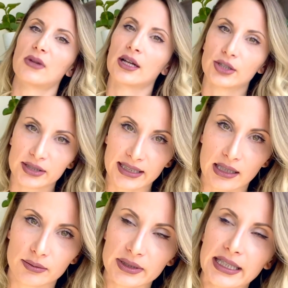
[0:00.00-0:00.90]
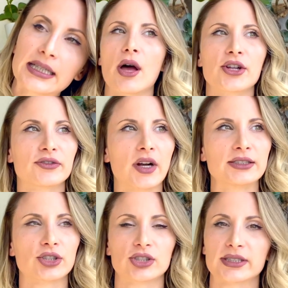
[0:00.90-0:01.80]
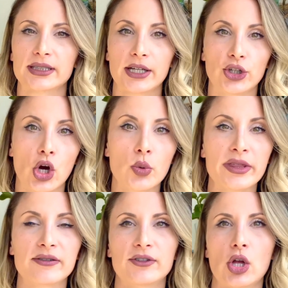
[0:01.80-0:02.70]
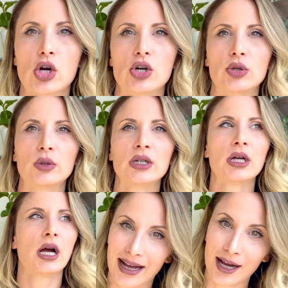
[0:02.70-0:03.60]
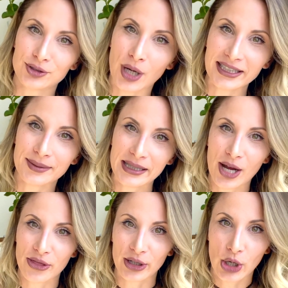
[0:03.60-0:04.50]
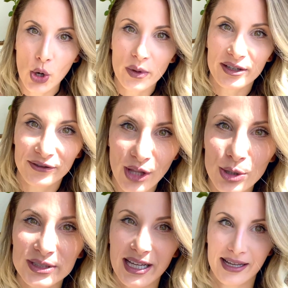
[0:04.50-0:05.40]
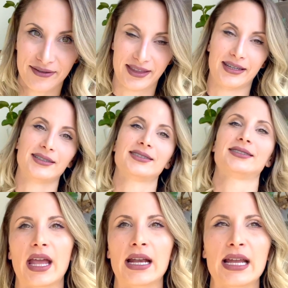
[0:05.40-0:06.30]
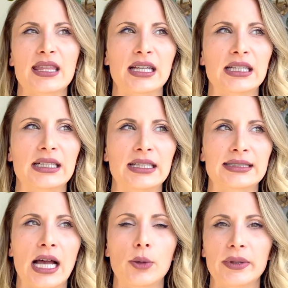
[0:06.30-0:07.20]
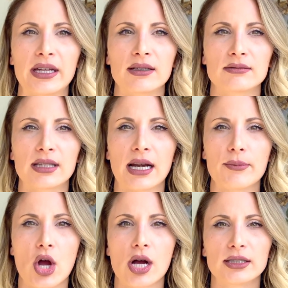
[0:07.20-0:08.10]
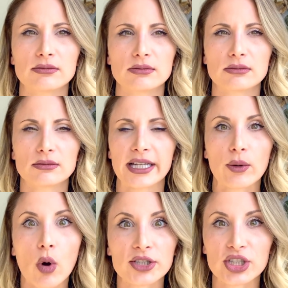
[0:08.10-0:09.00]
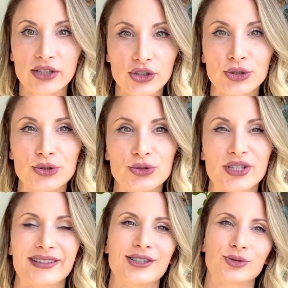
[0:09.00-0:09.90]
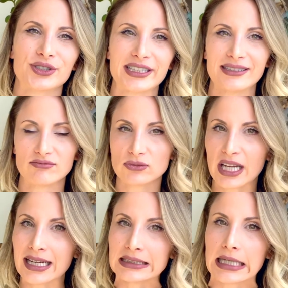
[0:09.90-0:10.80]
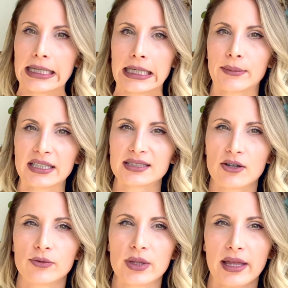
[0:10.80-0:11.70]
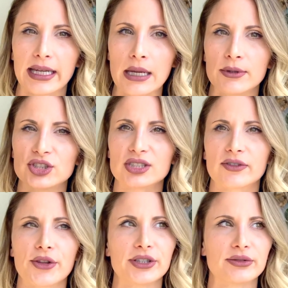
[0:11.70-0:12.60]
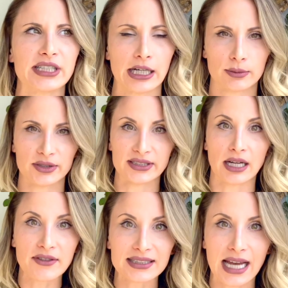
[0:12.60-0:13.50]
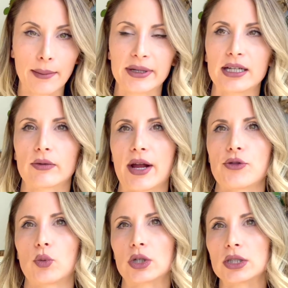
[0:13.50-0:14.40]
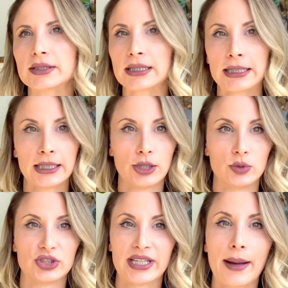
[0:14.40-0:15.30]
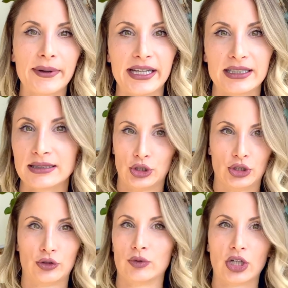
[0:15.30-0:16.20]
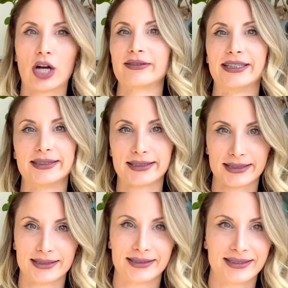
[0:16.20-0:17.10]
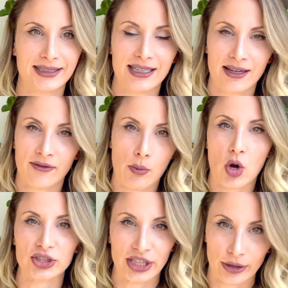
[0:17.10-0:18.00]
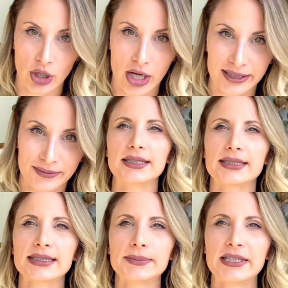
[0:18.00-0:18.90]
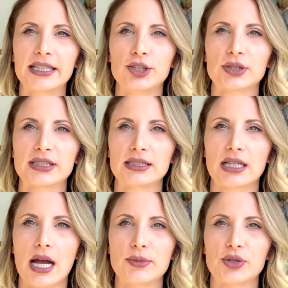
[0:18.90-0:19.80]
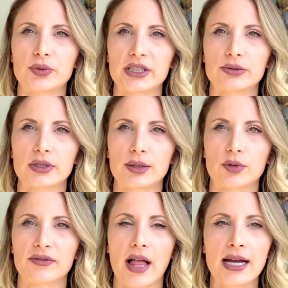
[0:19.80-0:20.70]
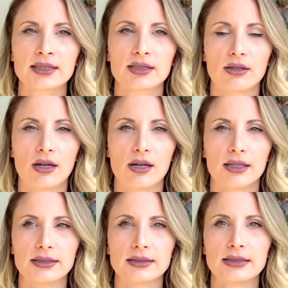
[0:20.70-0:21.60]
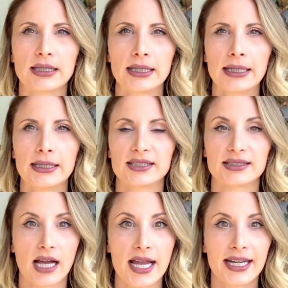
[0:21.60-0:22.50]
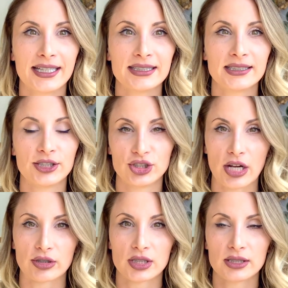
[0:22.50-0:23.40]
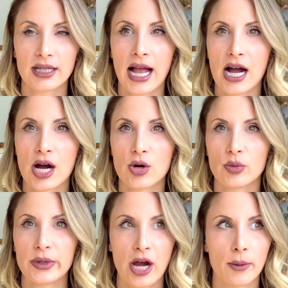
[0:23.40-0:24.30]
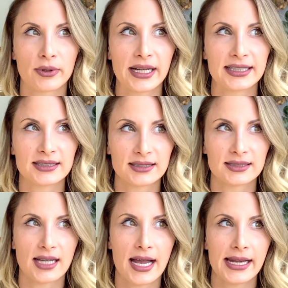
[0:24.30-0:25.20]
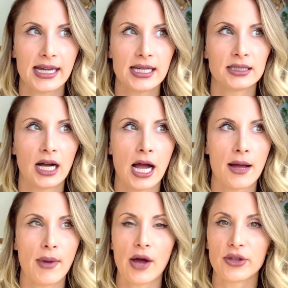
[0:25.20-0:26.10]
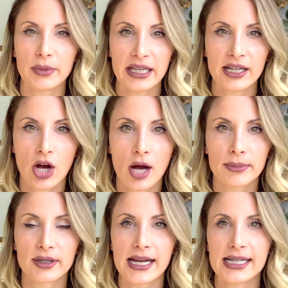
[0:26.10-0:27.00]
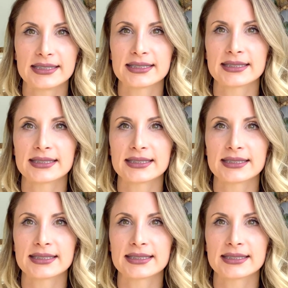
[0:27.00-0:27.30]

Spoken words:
understandably. Other friends are just like, go with the flow. I've tried to be on the go with the flow side of things, and I think it's helping that I'm not like watching the news and like really inundating myself with like images of all the terrible stuff that's happening around the world, which is happening regardless if I'm watching it or not. This has been an interesting time to really, really reflect on society in general, how we operate as a society, how the media operates.